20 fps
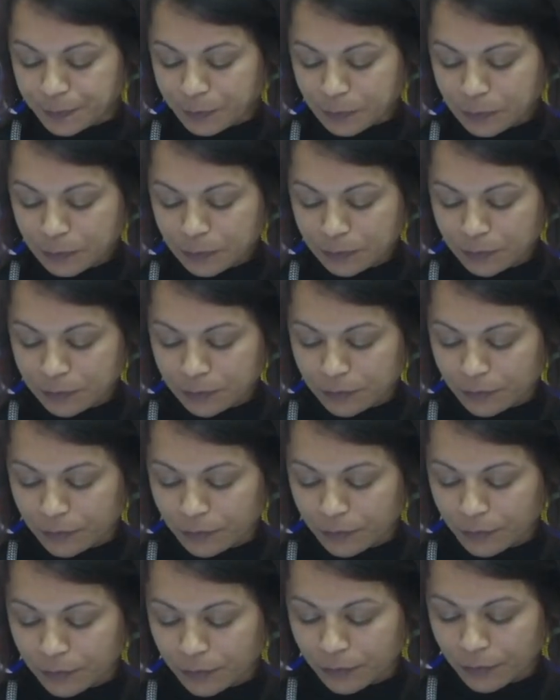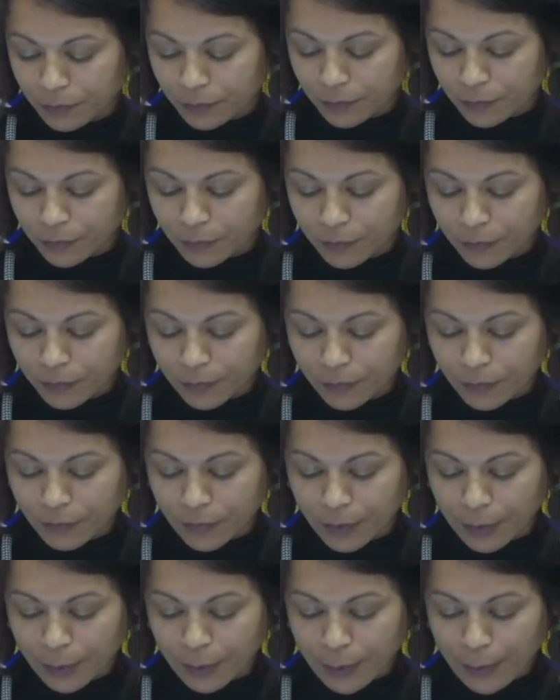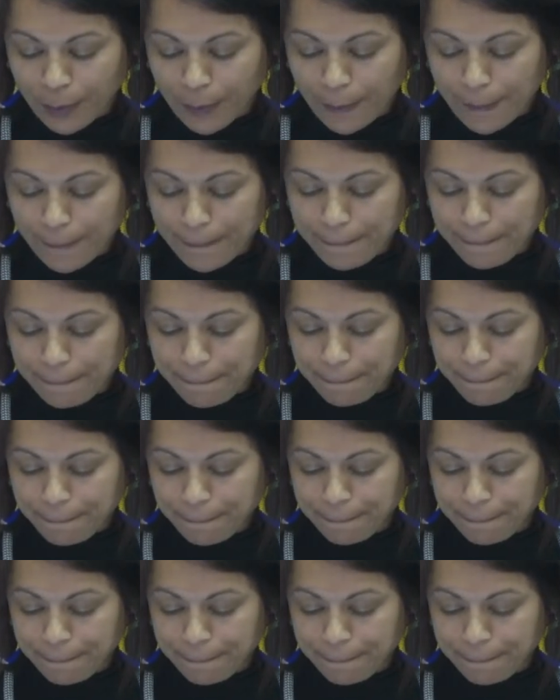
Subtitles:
No one is speaking in this clip.